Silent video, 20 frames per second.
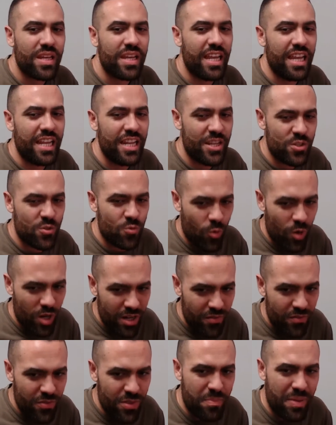It is one
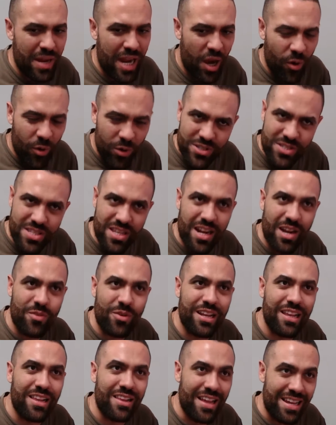of the powers that I
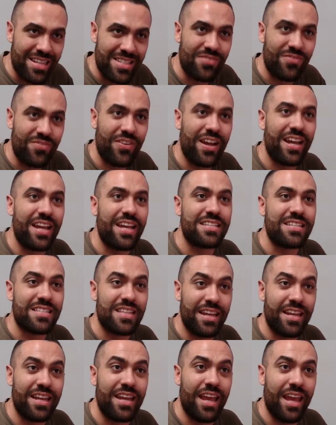would classify as
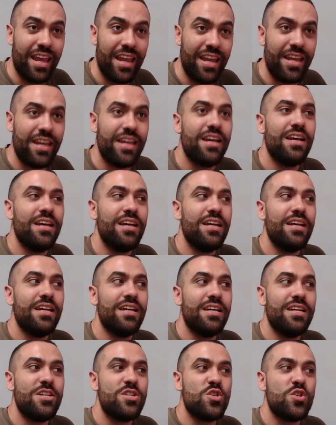like a
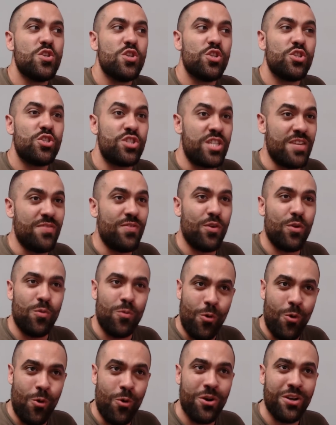Civil
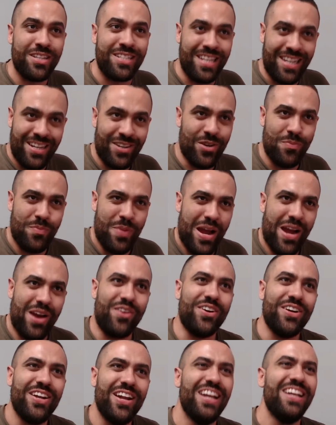War tier
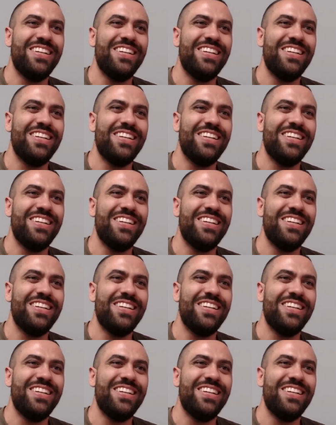power.